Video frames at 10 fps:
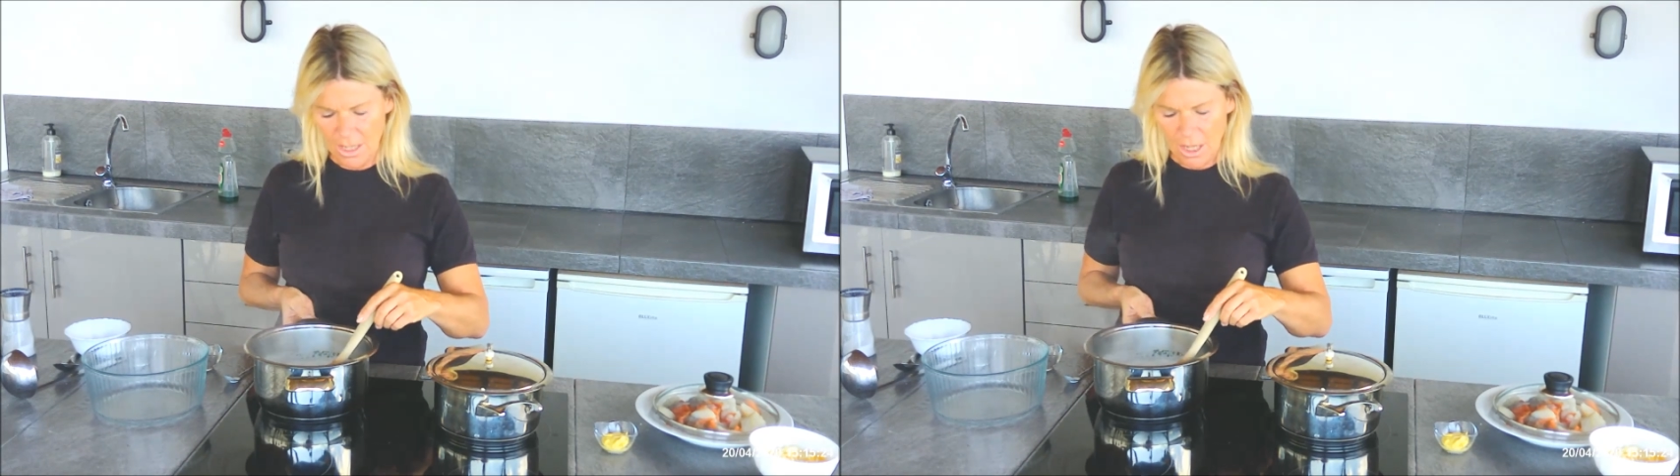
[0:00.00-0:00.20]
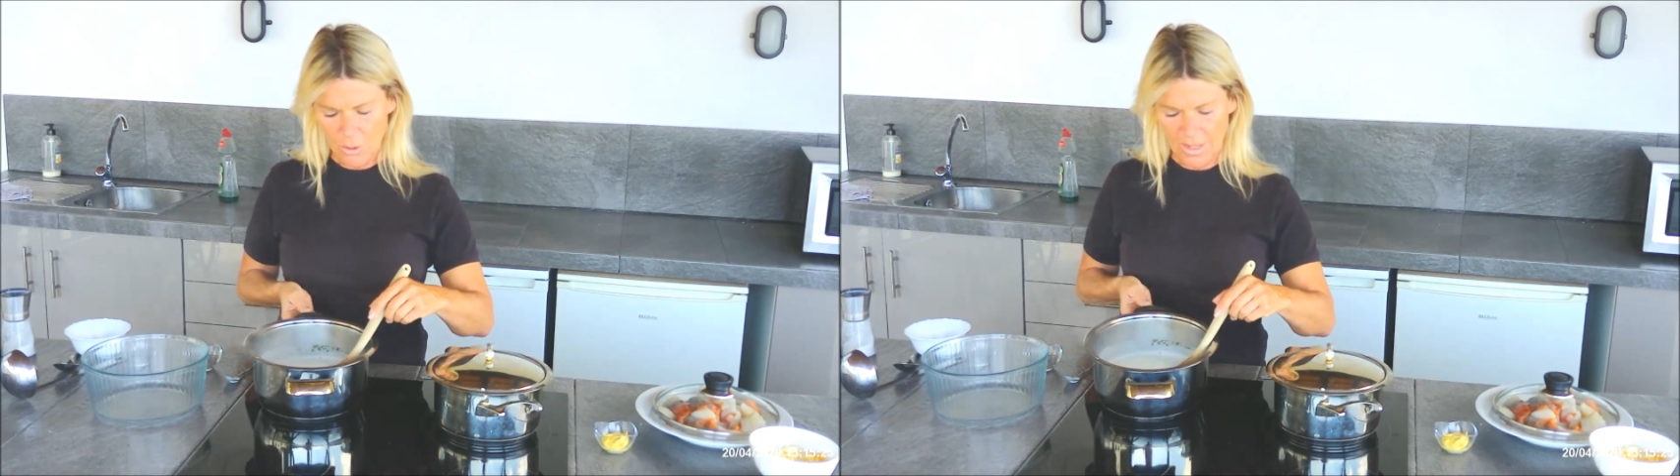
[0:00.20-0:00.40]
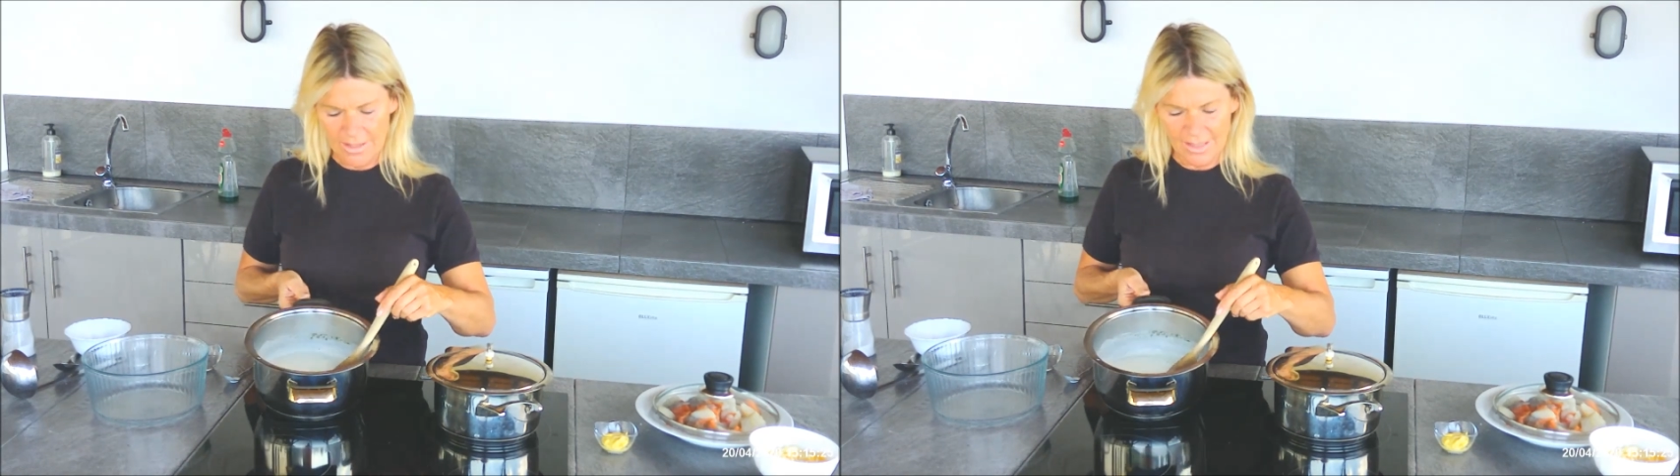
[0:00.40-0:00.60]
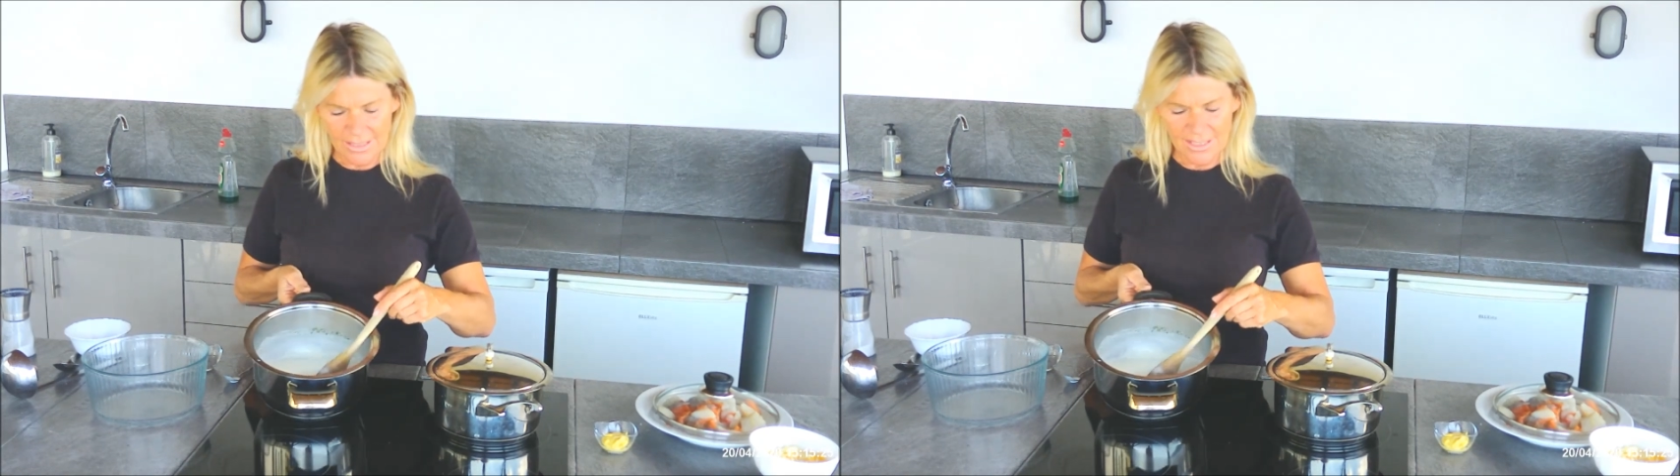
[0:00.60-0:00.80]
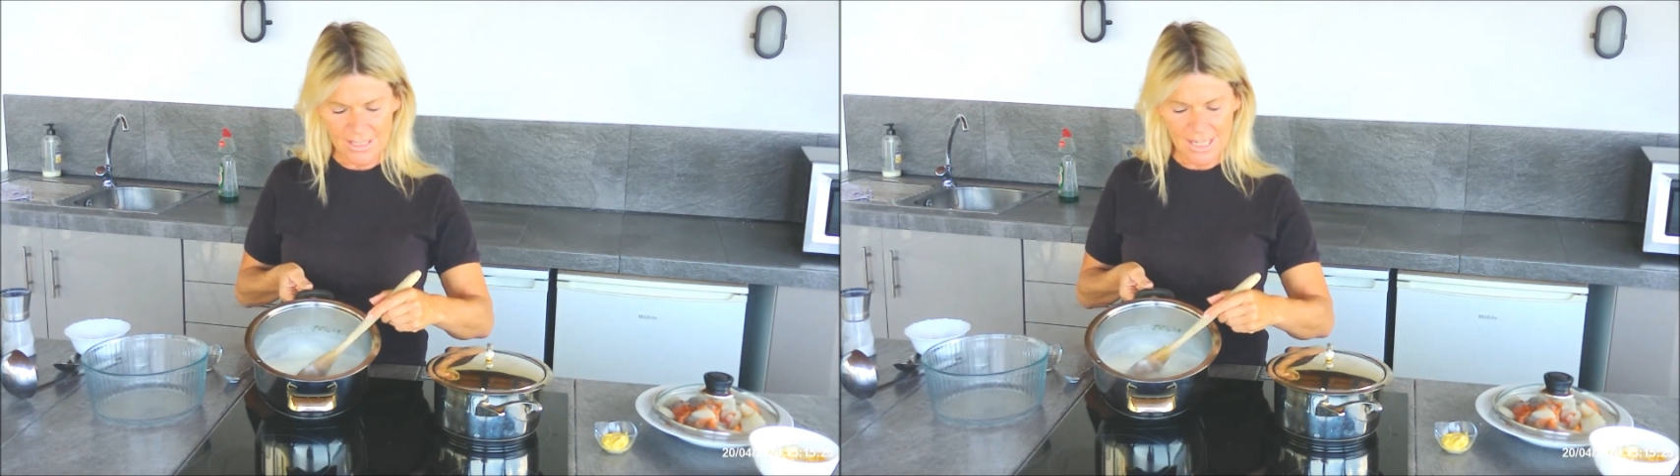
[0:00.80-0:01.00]
Okay,
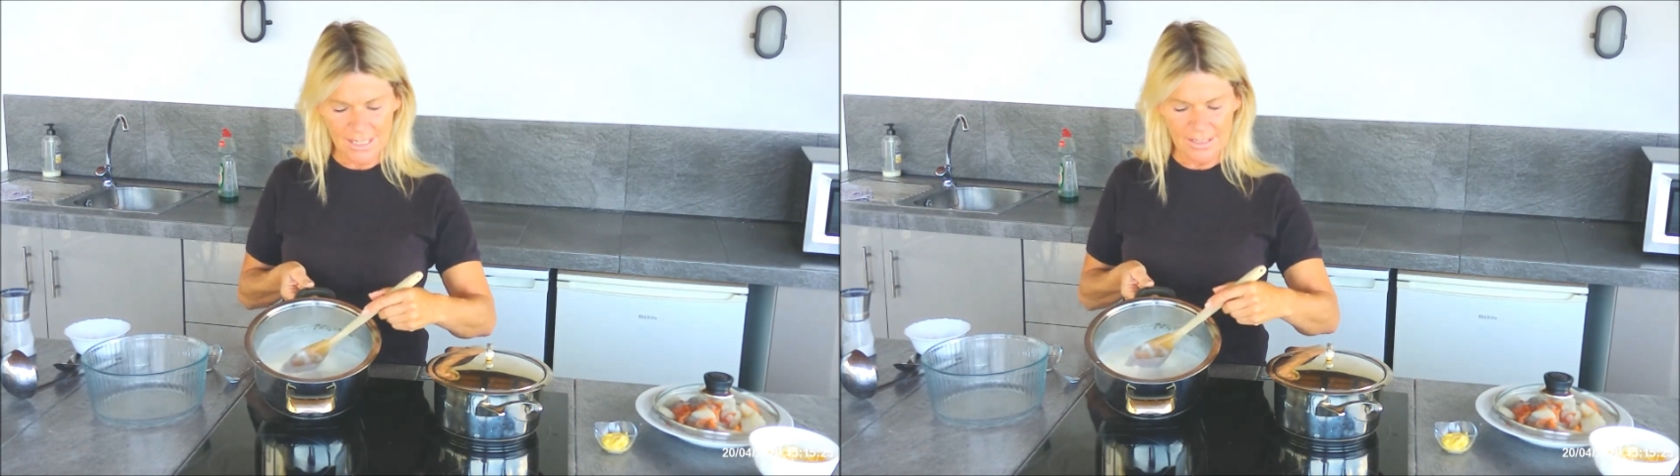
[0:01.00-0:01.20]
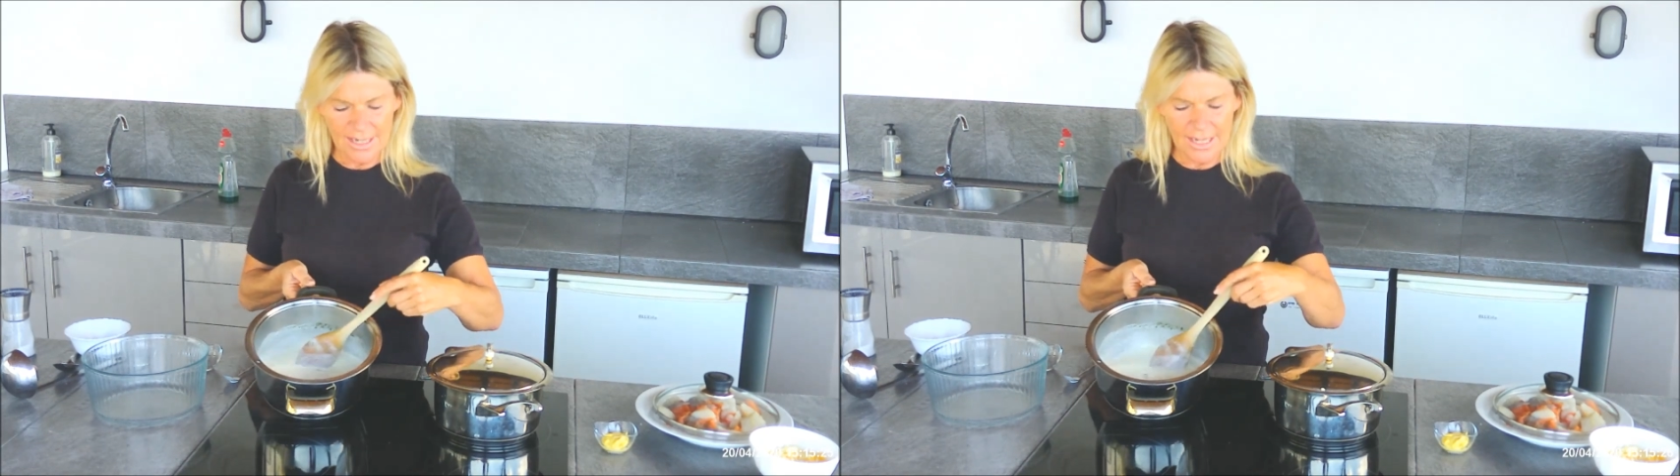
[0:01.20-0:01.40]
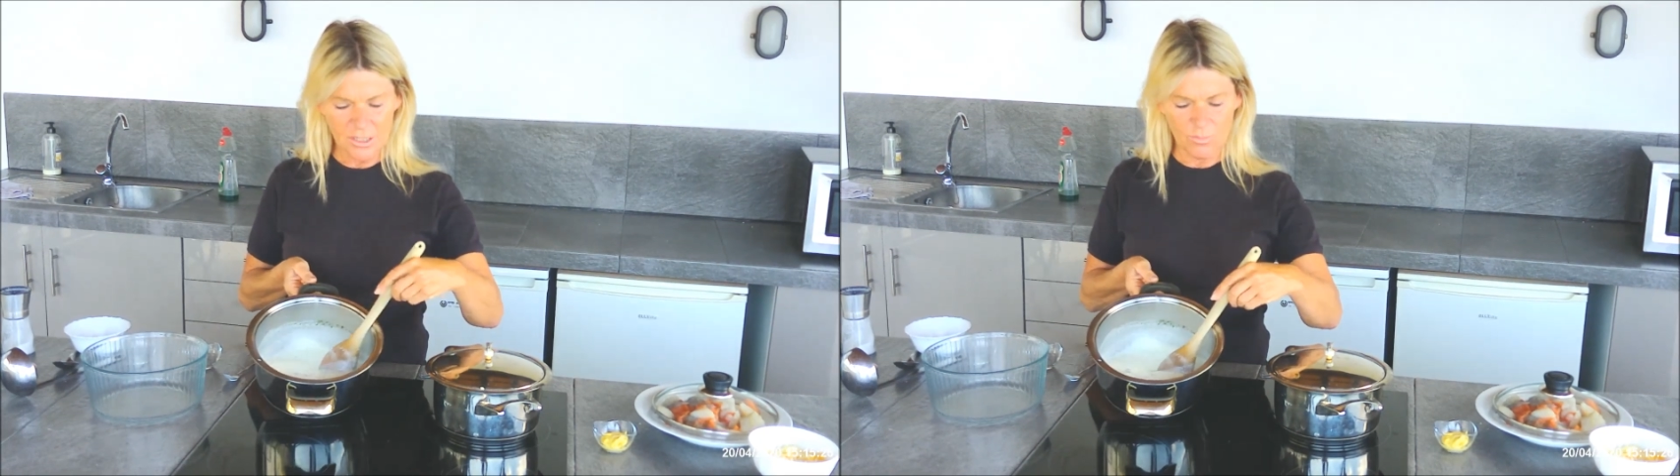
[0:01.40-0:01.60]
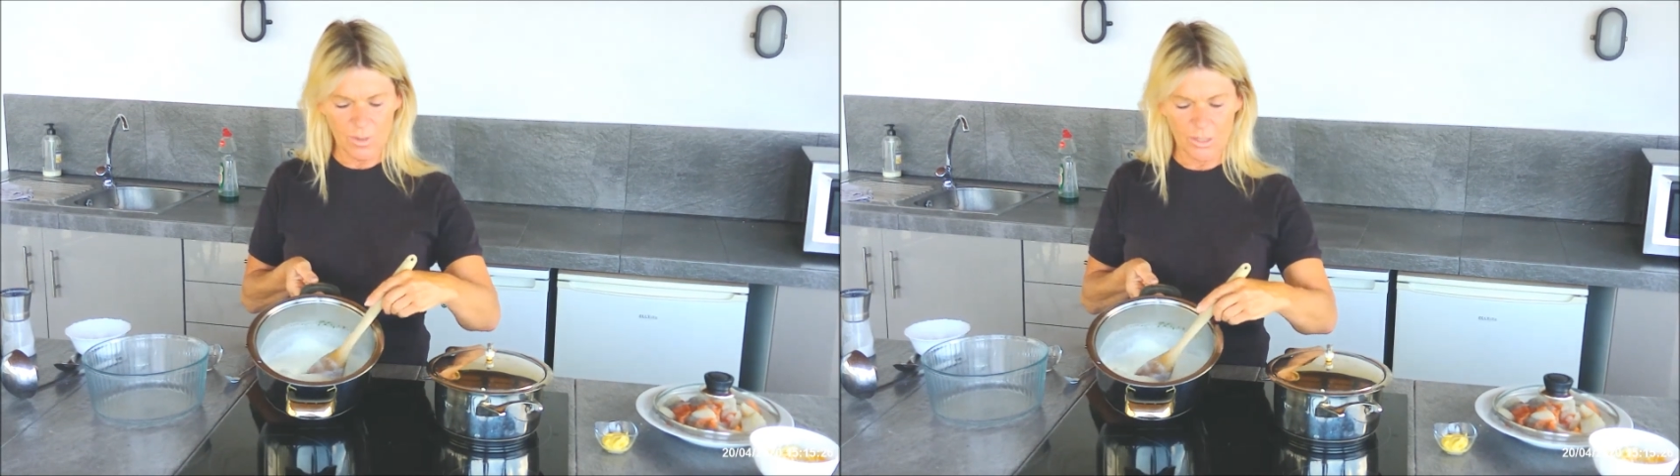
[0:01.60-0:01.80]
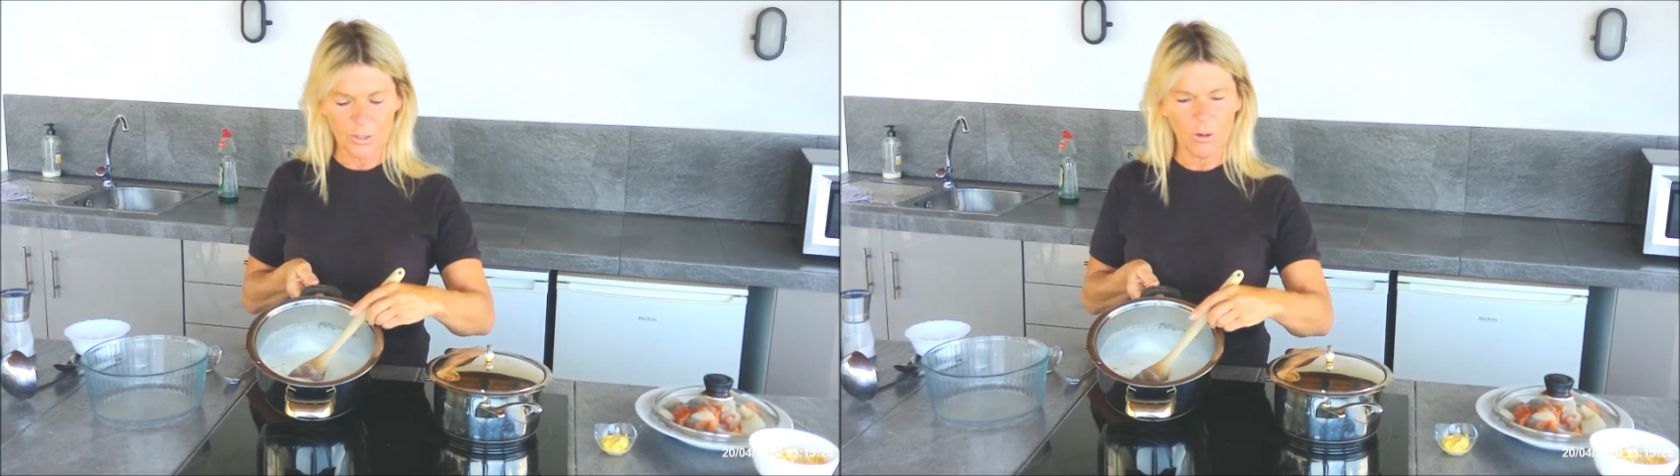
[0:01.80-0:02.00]
that's thickened it,
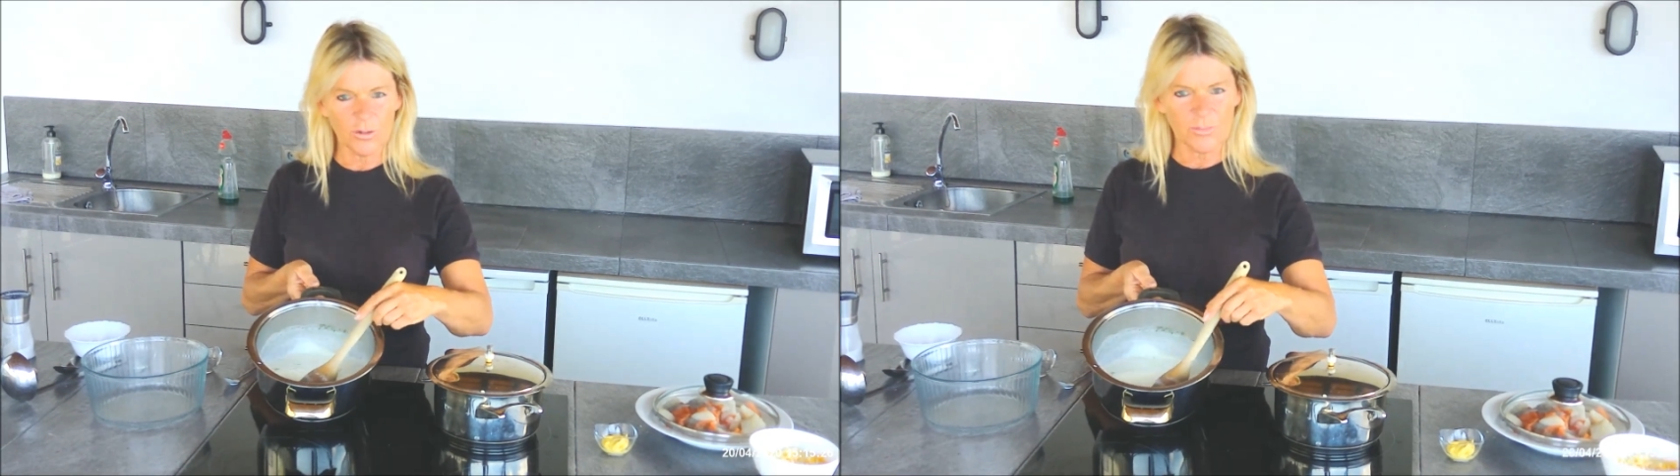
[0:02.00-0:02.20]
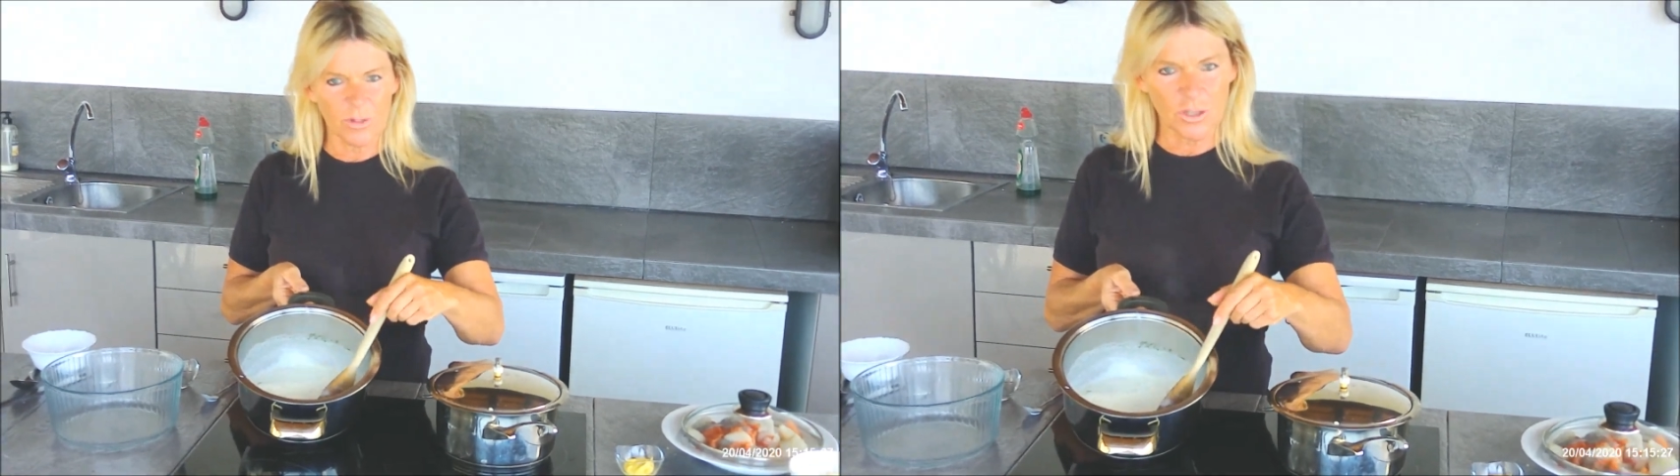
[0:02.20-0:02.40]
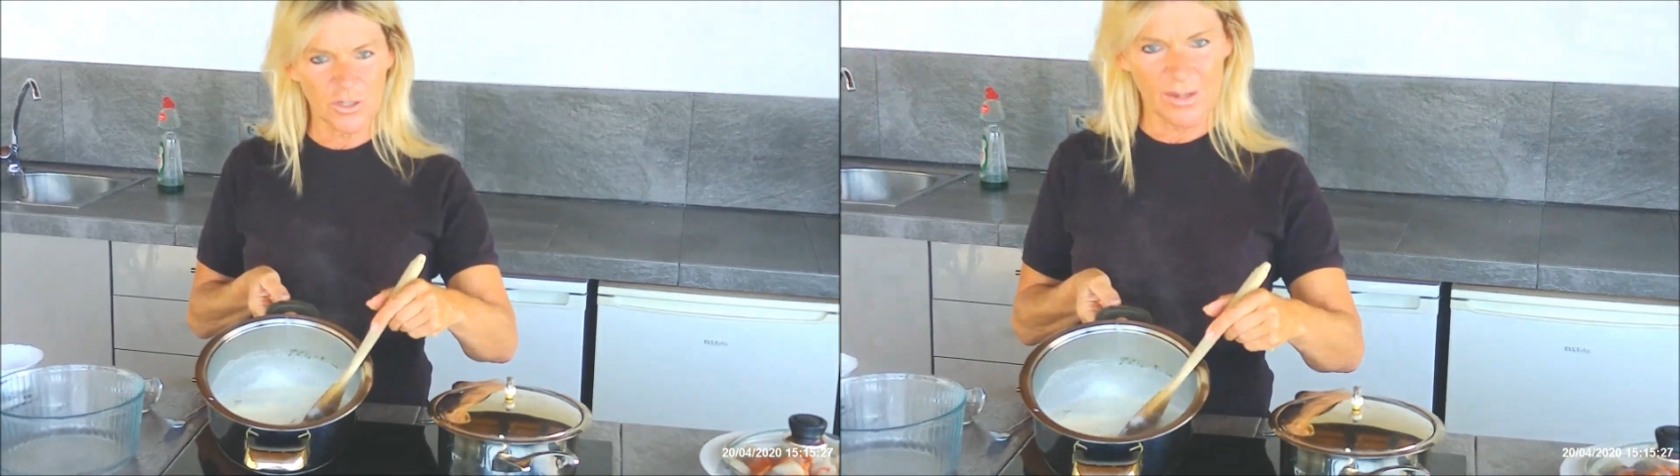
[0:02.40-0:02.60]
but not as much as I